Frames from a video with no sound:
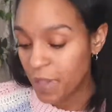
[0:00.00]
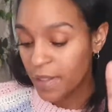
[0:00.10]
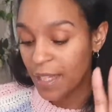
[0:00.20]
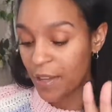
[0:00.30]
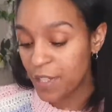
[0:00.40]

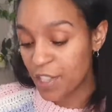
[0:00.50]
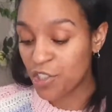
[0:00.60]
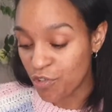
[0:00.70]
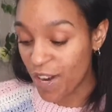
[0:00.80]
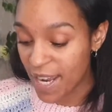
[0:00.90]
Now this
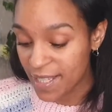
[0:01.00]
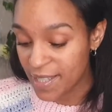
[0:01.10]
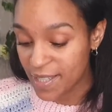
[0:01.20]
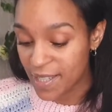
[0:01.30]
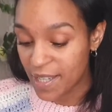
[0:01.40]

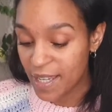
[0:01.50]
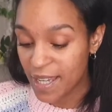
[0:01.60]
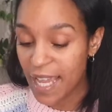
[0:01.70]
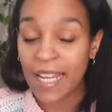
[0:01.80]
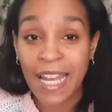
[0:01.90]
dress
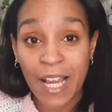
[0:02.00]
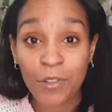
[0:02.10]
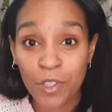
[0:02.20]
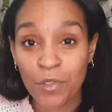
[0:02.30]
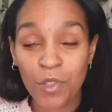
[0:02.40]

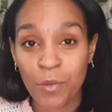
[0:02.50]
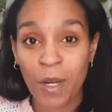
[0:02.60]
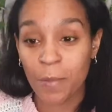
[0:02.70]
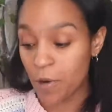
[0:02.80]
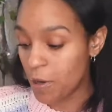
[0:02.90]
allows you to wear
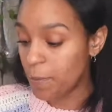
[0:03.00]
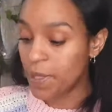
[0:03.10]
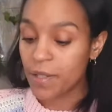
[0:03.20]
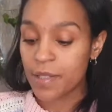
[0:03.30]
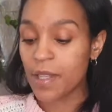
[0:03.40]
a bra
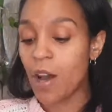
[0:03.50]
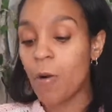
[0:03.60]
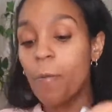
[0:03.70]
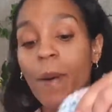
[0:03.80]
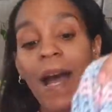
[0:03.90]
because the
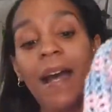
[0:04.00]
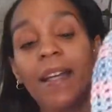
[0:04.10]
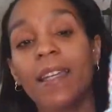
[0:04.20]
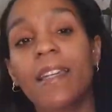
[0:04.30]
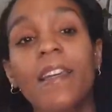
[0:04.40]
whole
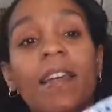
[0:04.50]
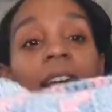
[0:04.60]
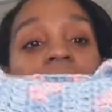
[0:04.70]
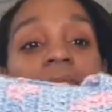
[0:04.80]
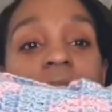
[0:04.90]
back
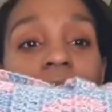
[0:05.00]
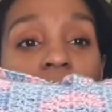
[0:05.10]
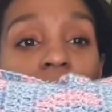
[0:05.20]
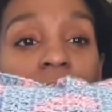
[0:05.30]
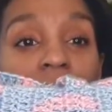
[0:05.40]
is
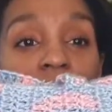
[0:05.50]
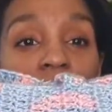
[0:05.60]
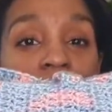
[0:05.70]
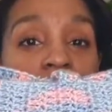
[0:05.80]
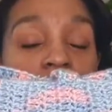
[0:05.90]
closed.
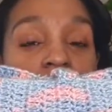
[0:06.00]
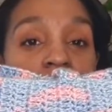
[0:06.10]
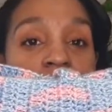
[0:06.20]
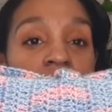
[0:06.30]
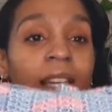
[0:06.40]

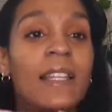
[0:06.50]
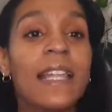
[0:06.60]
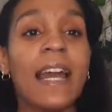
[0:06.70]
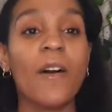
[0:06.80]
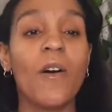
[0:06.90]

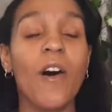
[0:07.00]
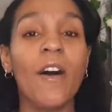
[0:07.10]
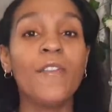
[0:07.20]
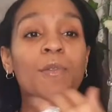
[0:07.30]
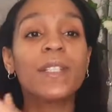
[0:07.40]
Now
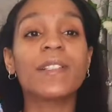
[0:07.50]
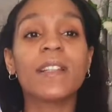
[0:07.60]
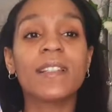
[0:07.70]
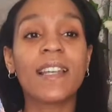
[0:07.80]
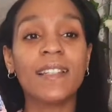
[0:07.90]
I've always
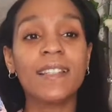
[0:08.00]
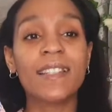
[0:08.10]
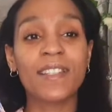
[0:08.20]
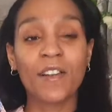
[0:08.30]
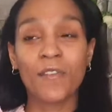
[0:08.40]
done
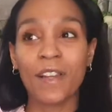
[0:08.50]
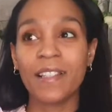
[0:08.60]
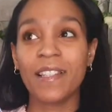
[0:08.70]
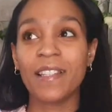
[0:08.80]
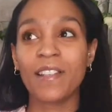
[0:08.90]
stuff like this.